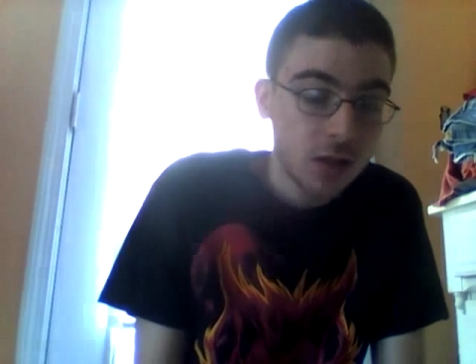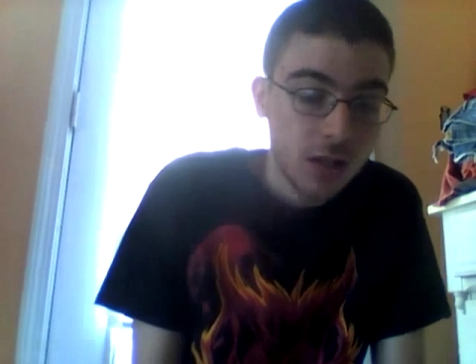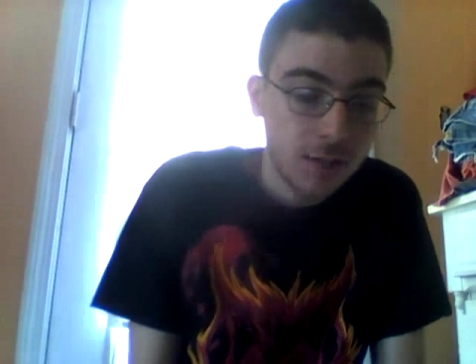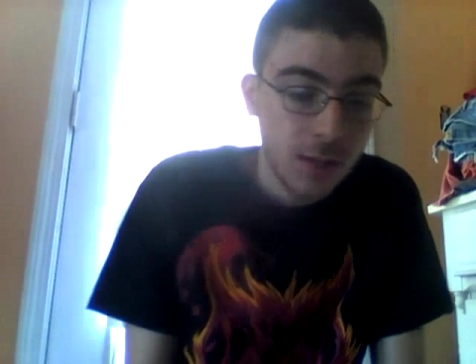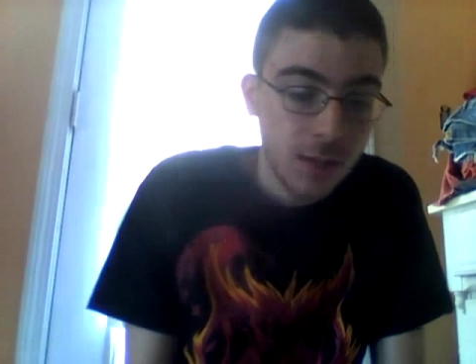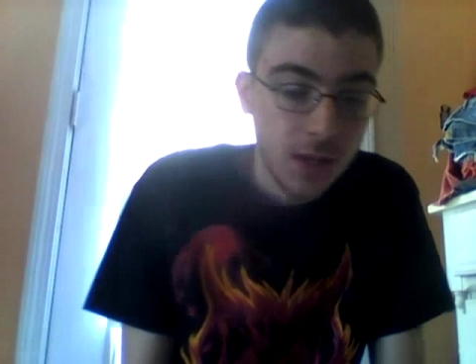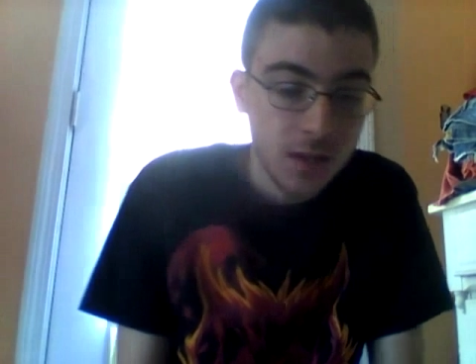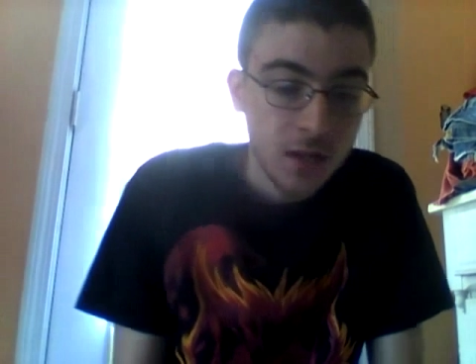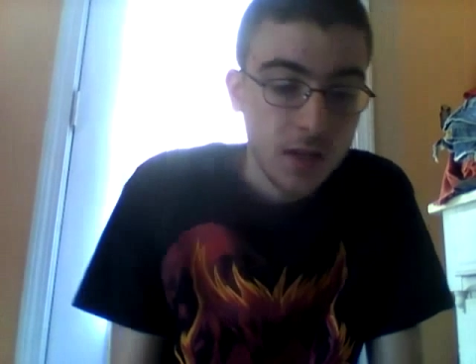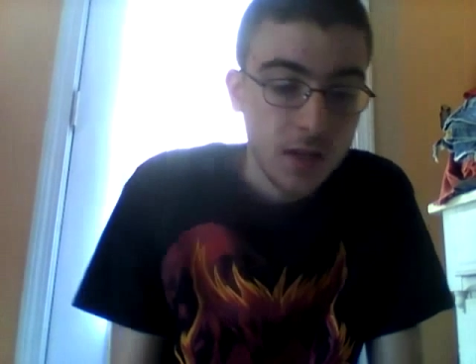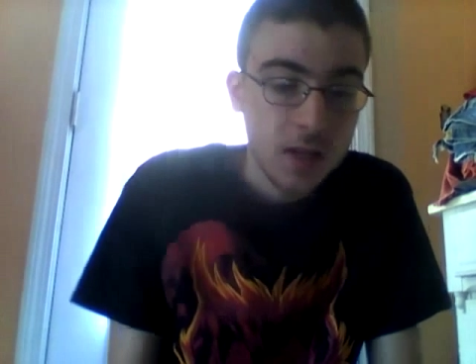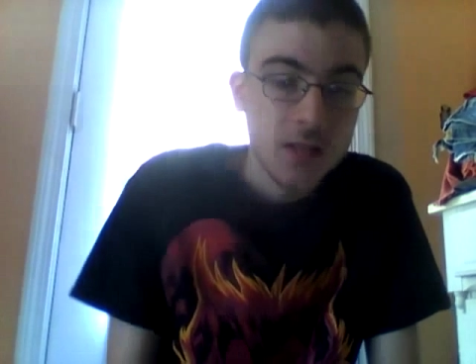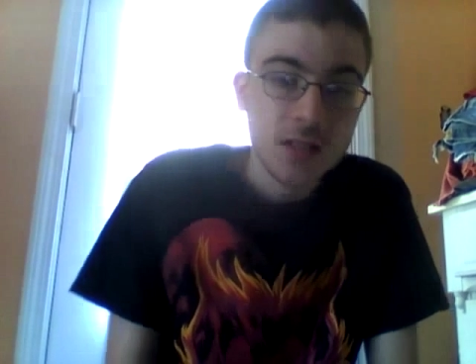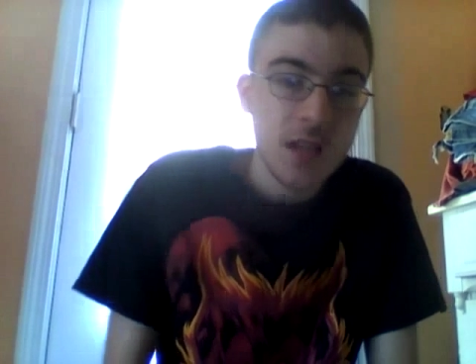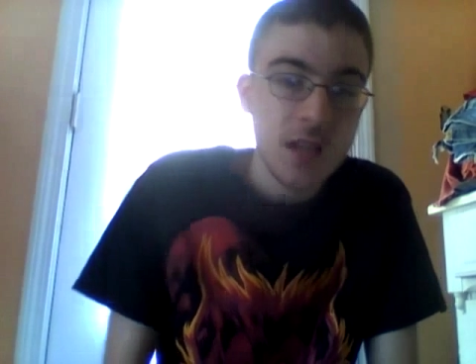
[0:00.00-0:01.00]
He's been
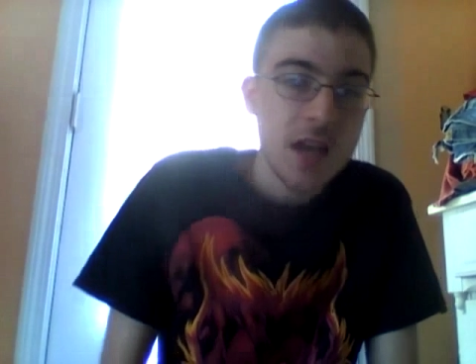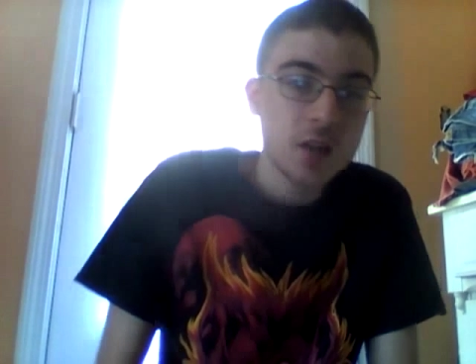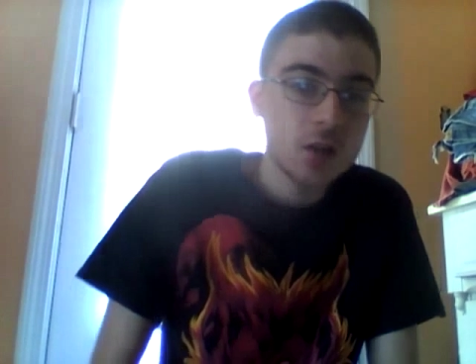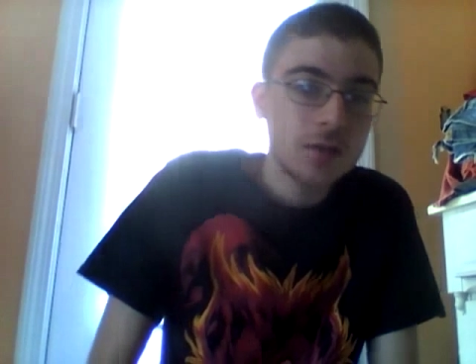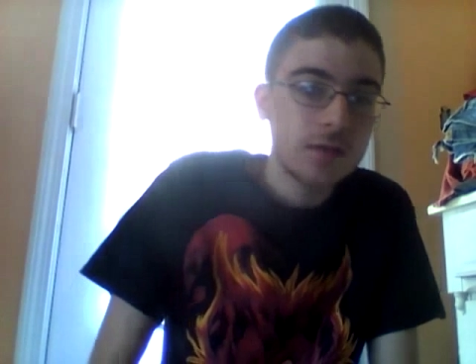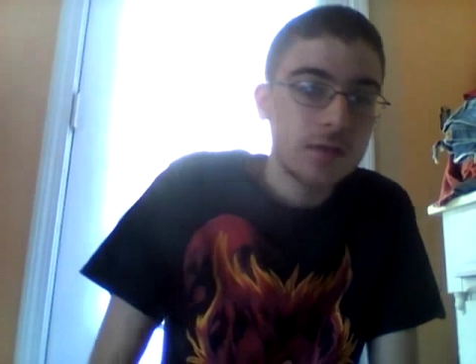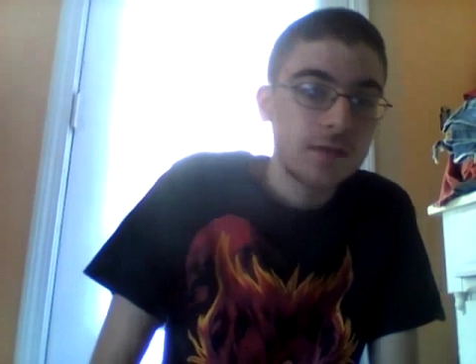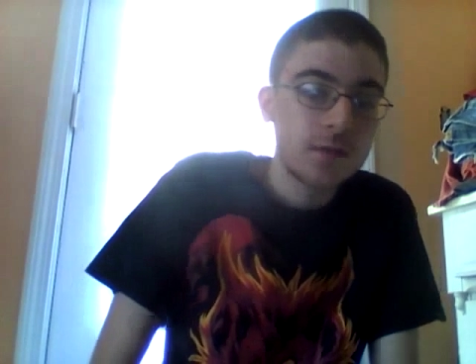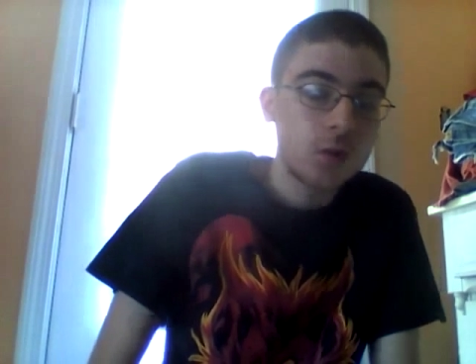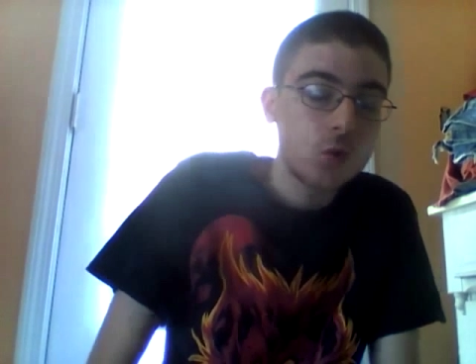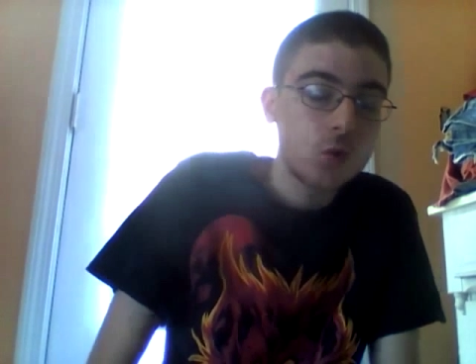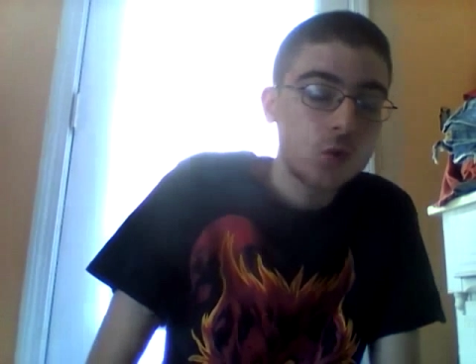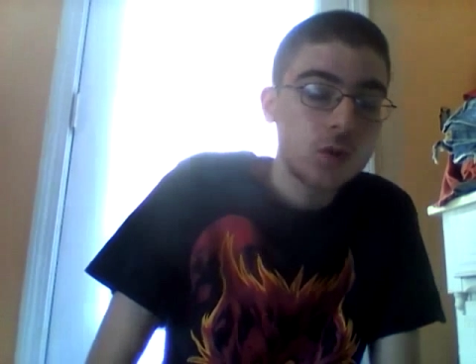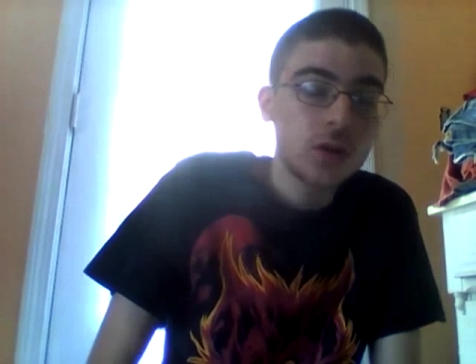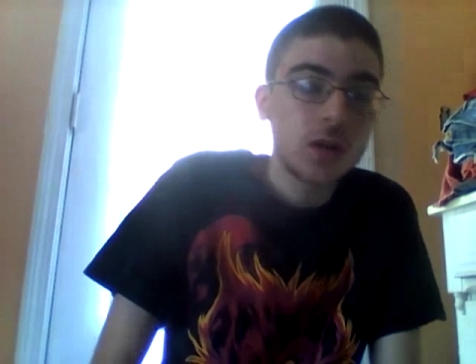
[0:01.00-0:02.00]
stashing for
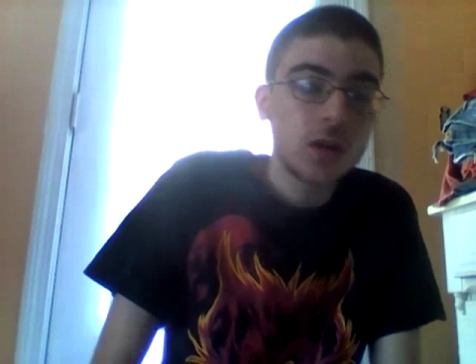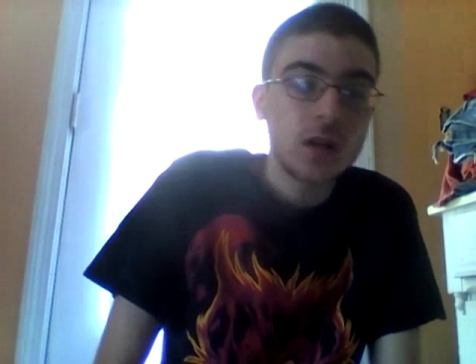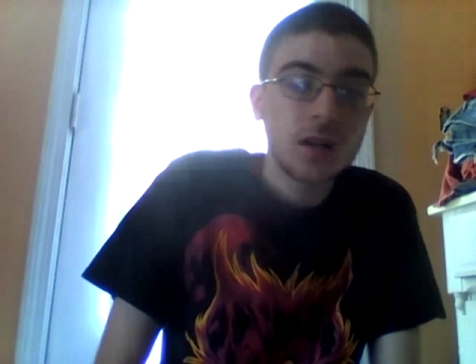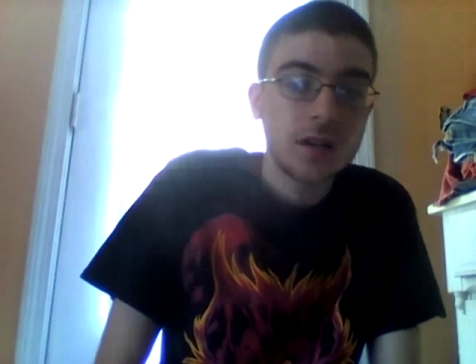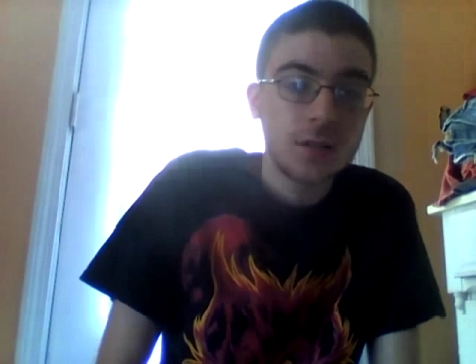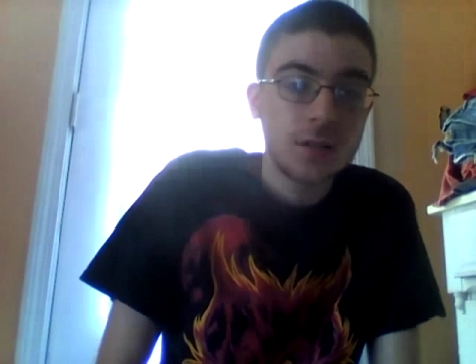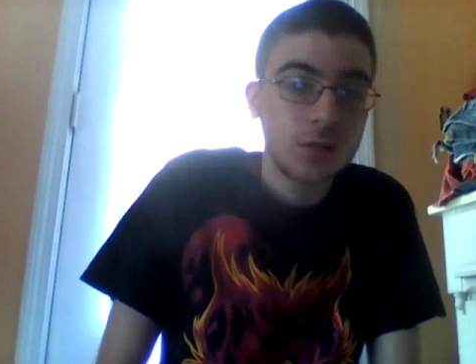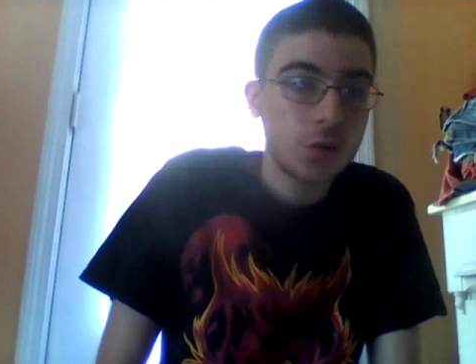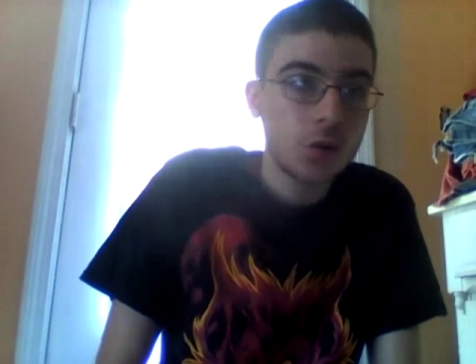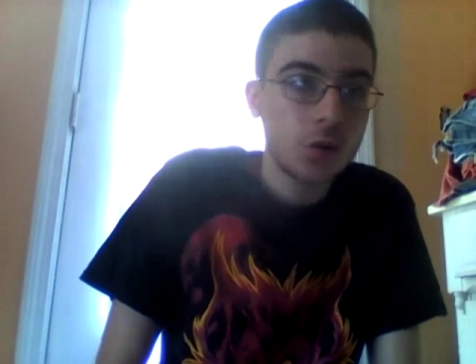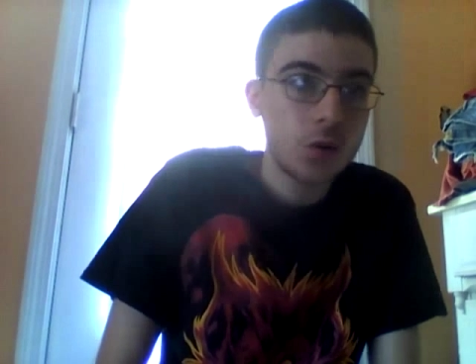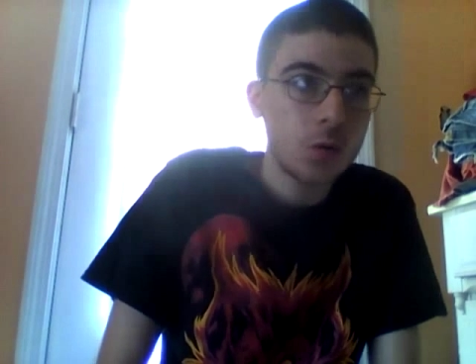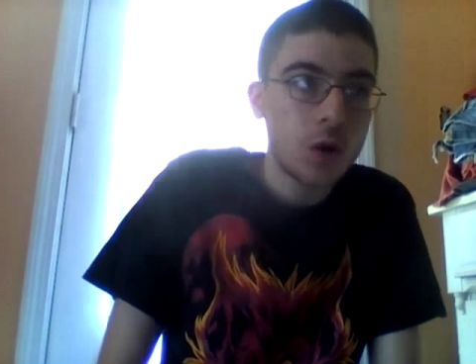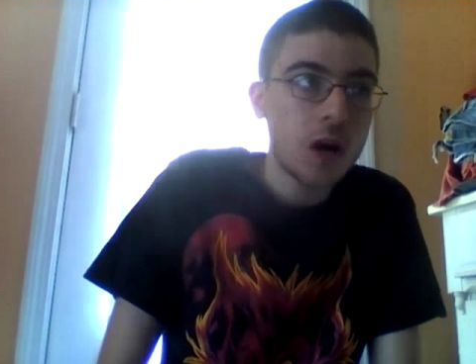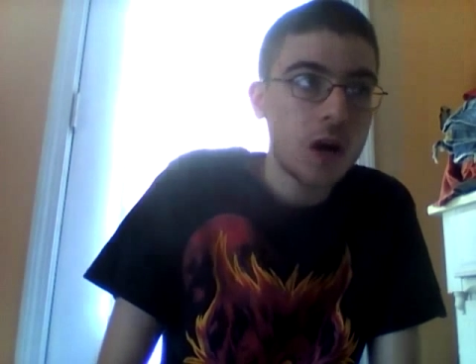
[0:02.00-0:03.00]
food
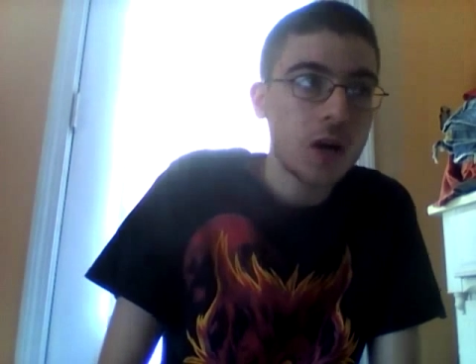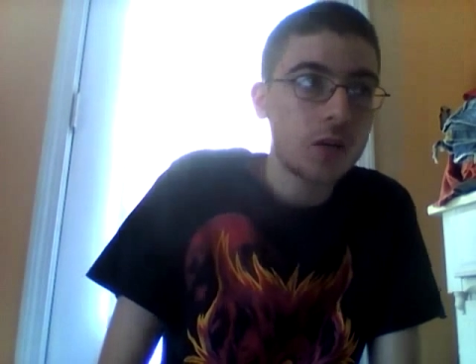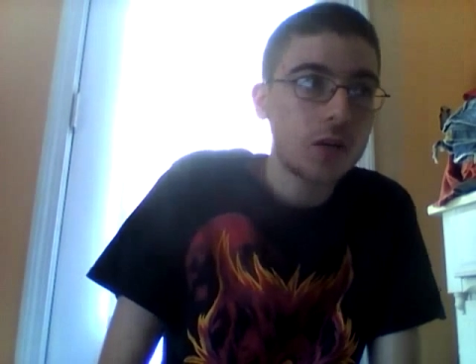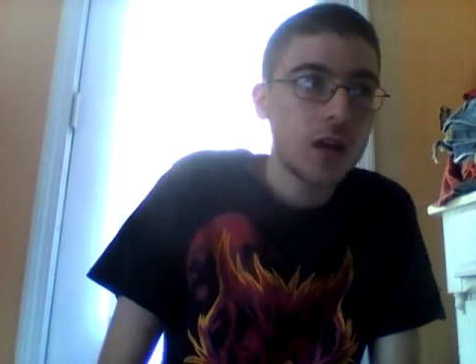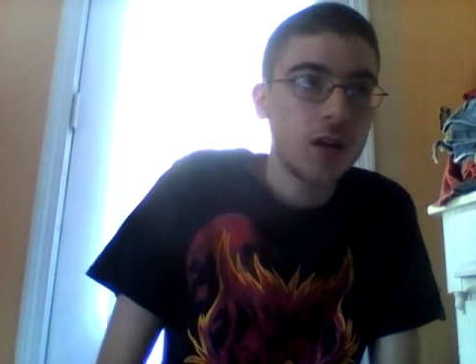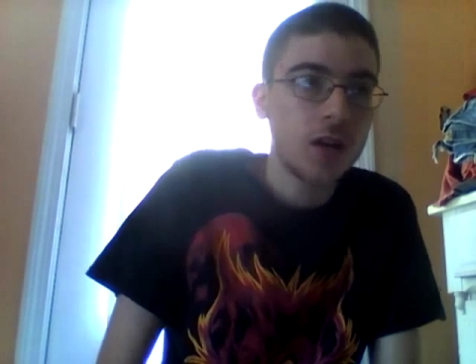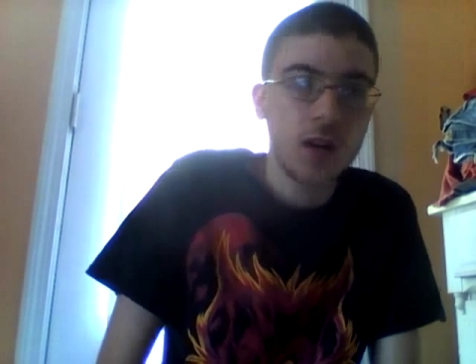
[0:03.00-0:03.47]
for a while now.